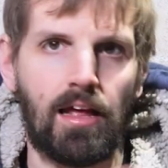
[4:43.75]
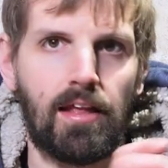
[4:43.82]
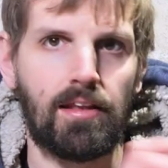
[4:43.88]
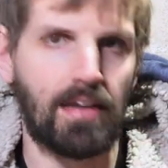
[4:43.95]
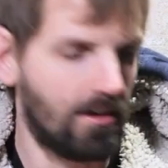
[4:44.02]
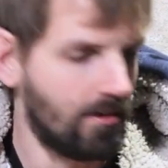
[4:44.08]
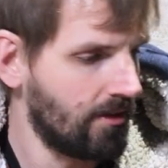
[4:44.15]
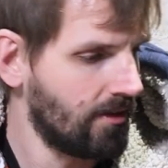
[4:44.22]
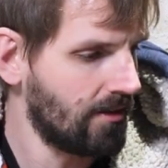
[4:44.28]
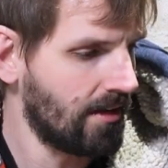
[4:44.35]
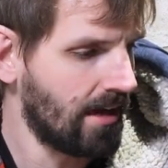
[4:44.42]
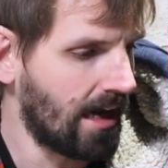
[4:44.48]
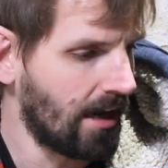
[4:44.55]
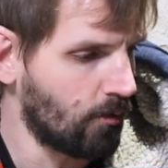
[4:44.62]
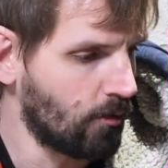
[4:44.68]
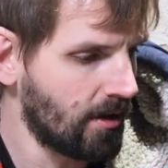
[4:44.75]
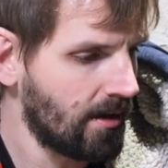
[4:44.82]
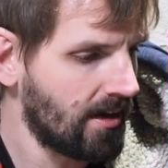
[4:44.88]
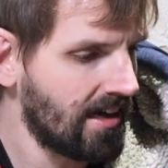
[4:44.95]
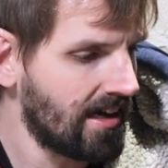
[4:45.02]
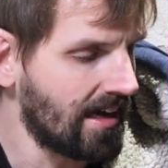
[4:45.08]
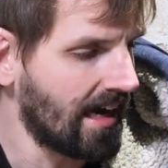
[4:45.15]
Now, I want to
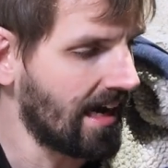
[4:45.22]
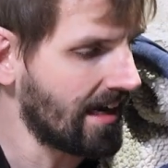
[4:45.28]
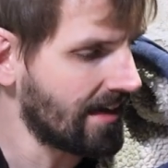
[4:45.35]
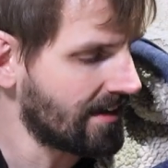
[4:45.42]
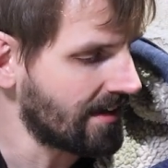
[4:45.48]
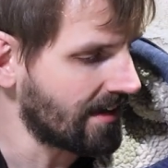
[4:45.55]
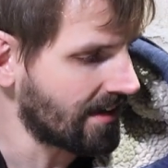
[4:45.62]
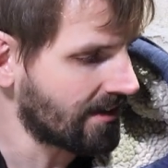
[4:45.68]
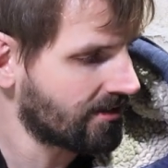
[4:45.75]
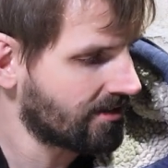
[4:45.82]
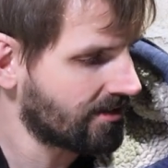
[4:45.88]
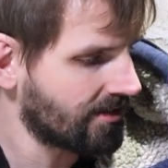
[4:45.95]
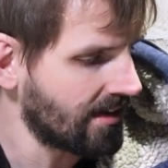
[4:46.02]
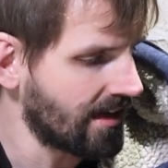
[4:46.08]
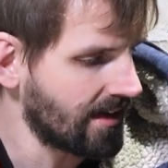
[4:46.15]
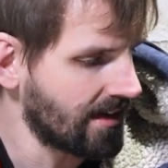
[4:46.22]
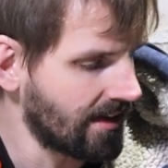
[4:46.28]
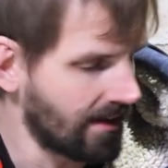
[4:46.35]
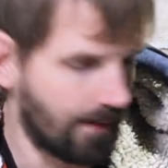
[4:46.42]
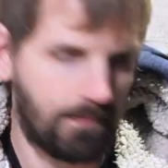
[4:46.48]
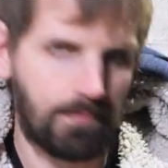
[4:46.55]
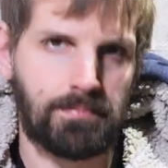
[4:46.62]
get an ITX in here.